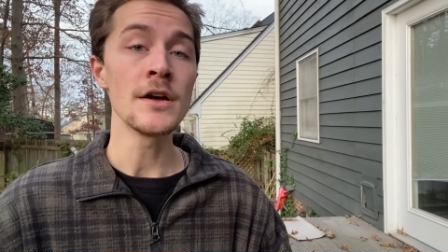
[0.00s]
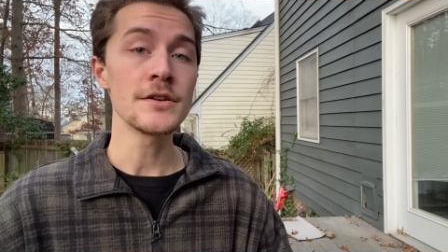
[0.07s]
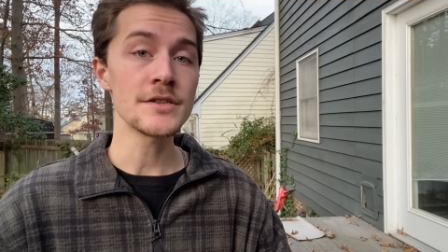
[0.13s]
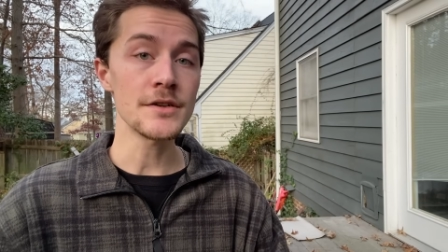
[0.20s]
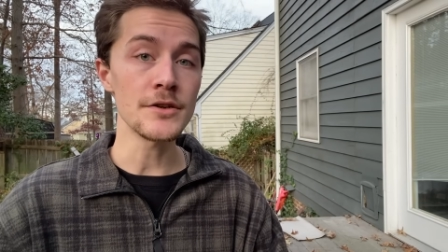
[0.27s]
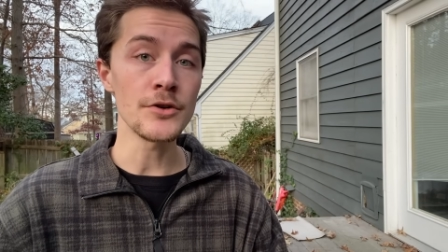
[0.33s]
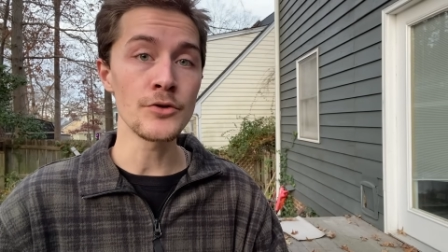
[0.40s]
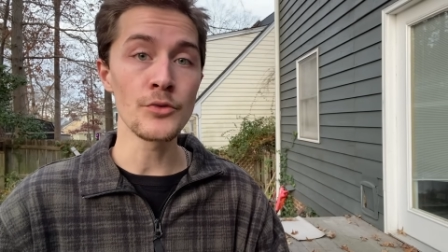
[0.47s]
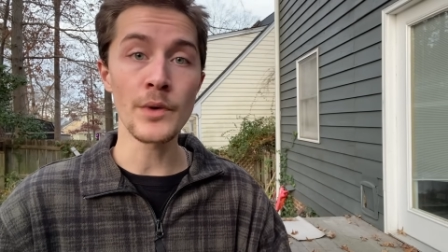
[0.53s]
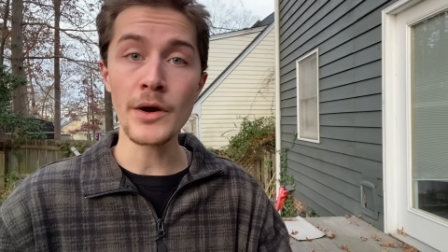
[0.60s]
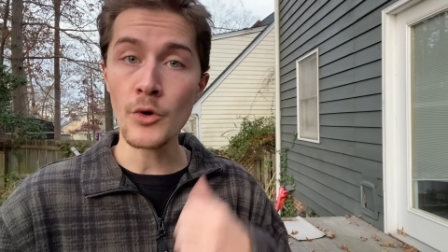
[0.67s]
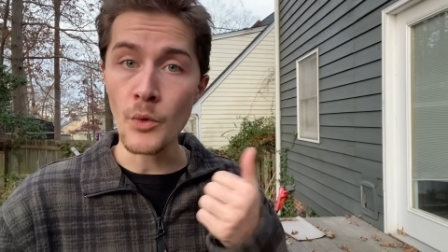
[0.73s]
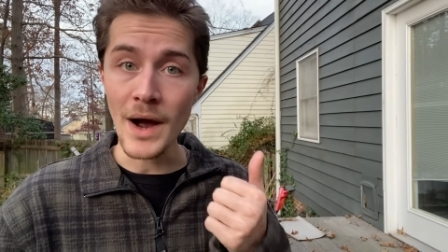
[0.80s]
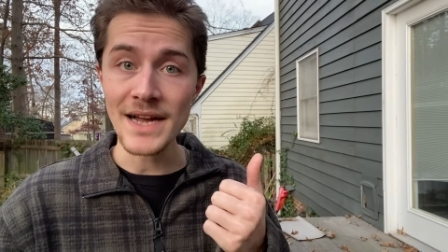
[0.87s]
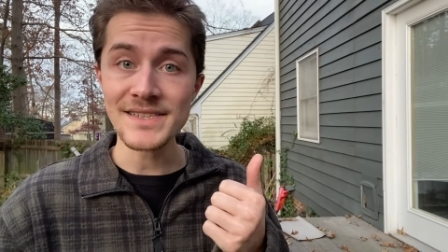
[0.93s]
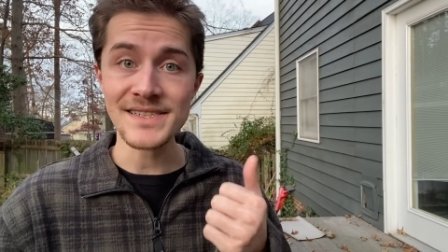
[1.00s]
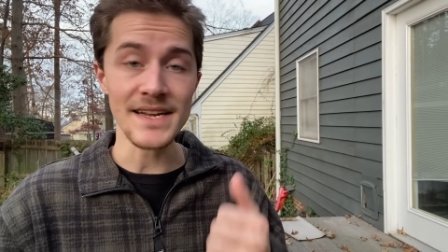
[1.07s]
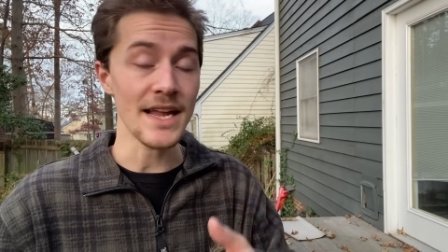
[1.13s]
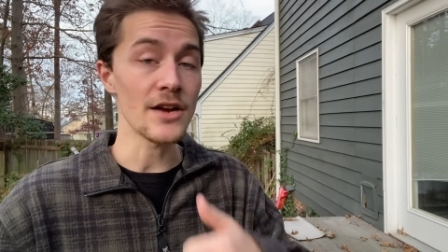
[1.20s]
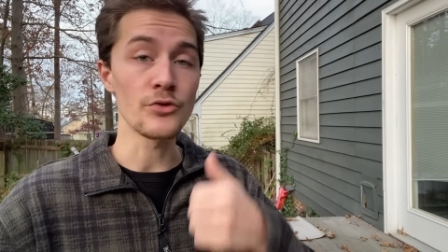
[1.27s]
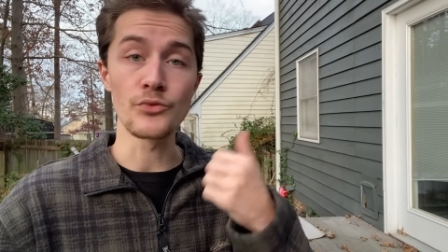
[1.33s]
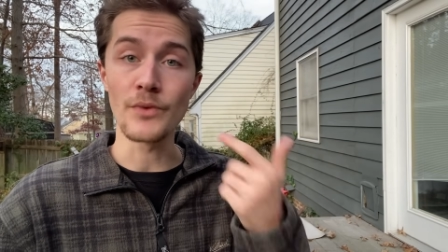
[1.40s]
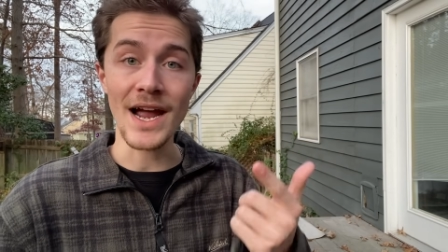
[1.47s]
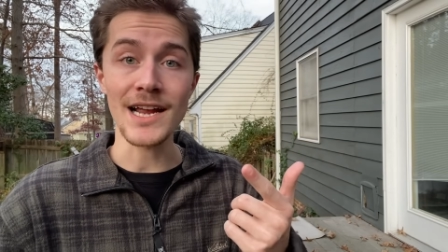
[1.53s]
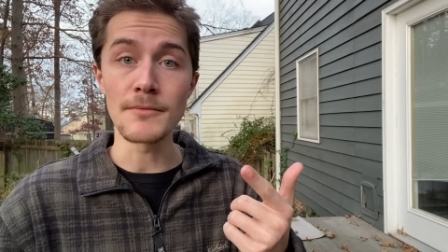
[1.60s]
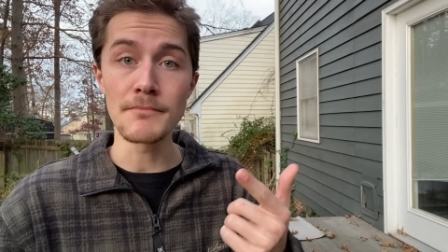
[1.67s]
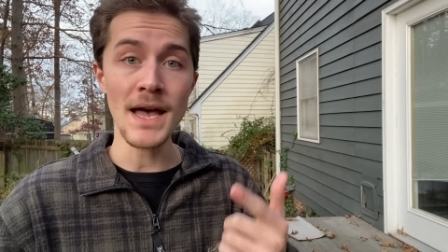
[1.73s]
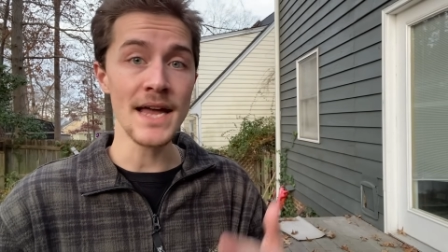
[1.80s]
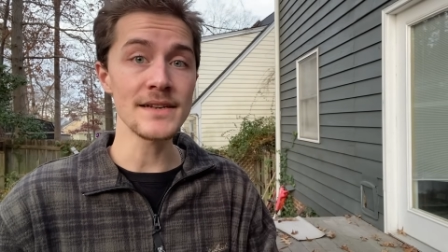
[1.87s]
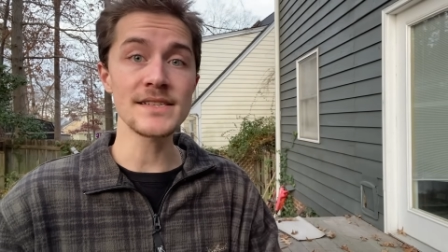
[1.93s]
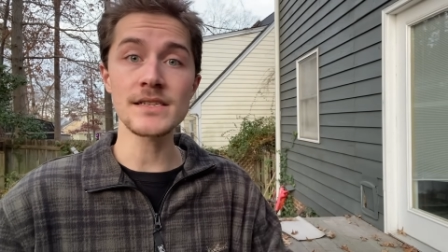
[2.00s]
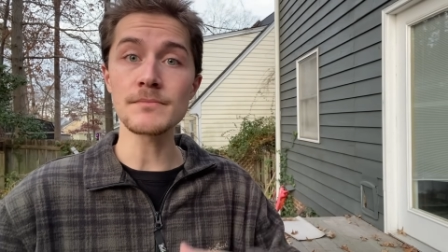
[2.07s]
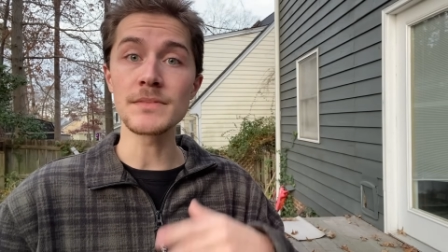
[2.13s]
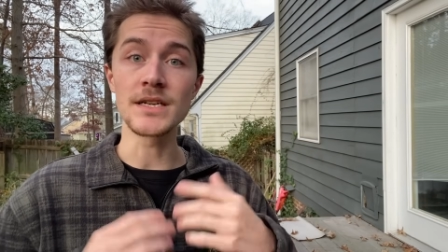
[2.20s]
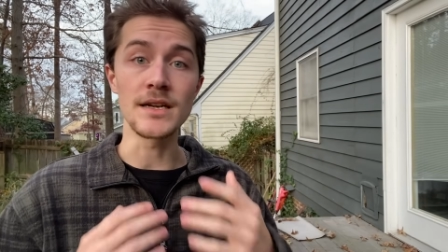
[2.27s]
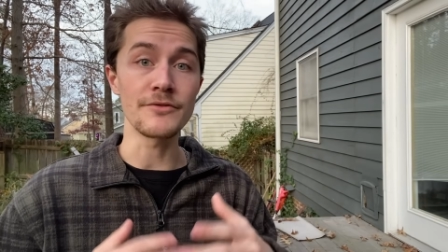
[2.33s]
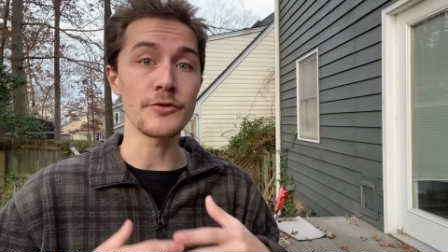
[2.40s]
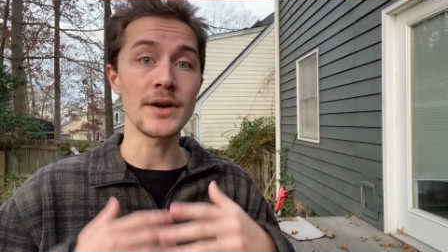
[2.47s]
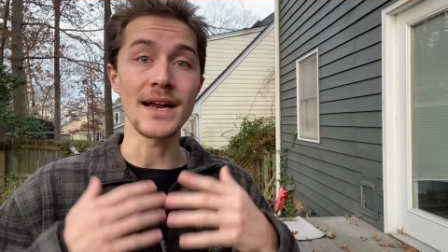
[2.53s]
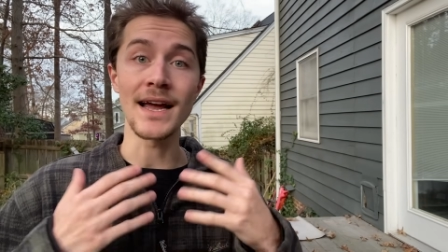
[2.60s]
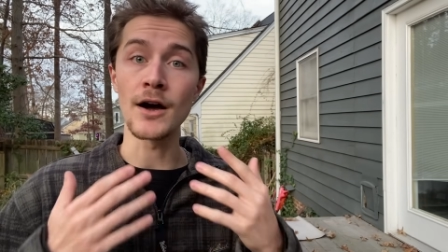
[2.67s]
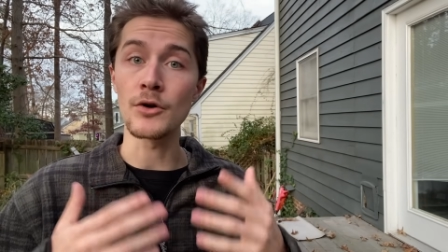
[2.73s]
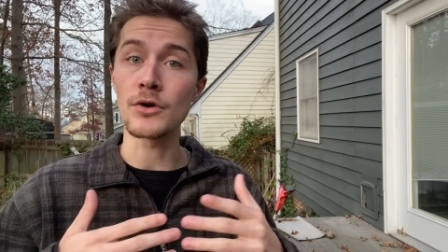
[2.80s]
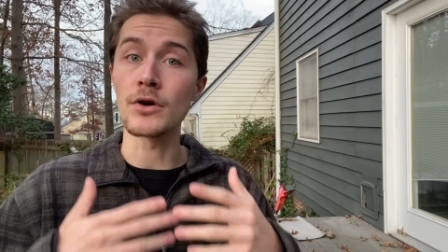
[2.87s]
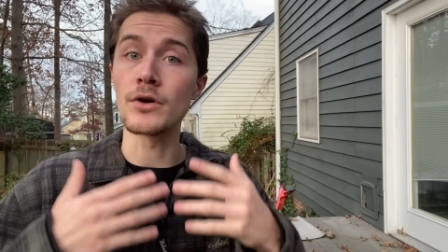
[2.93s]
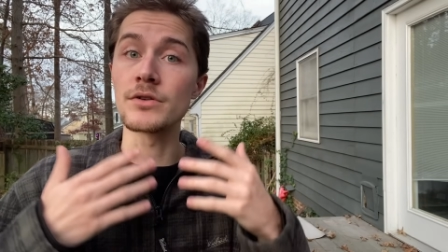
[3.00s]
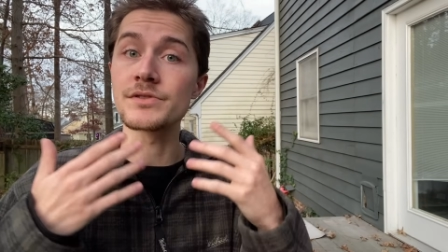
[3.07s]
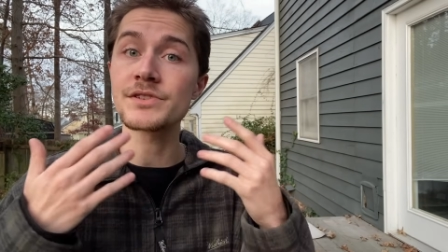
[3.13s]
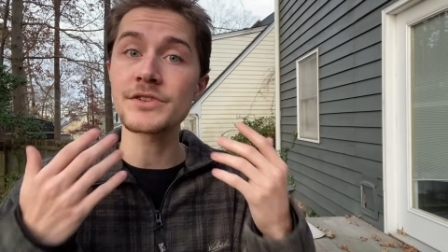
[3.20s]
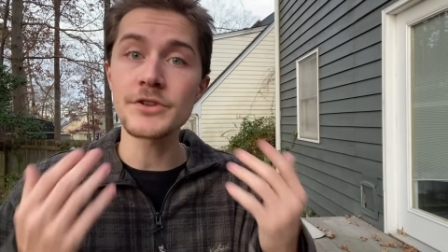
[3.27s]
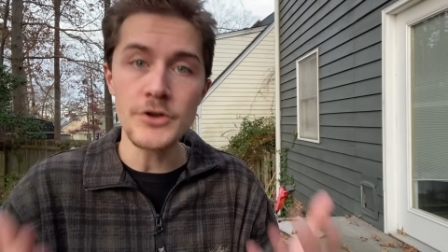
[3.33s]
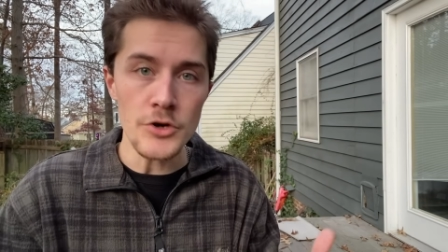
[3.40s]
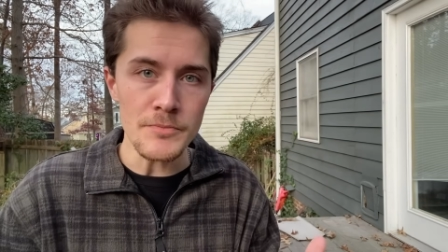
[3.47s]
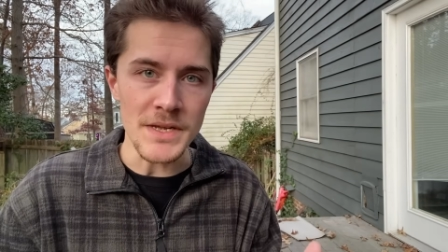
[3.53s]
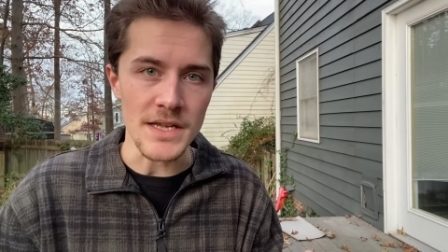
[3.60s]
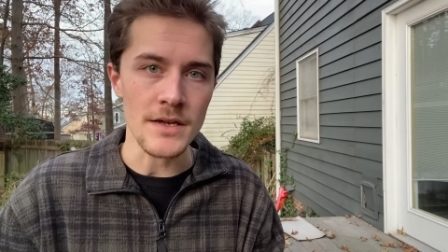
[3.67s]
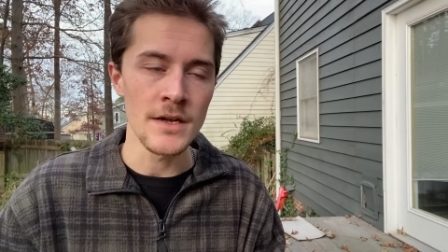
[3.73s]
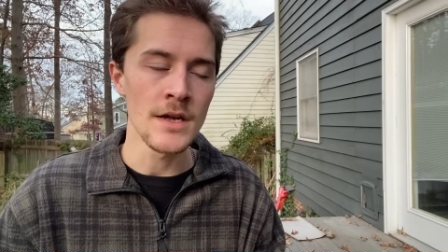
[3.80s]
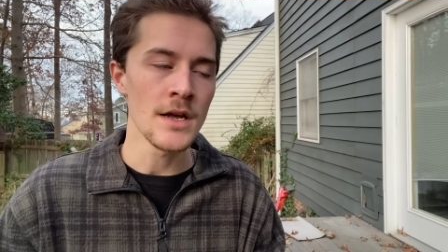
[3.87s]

to request and recommend some different alcohols to me.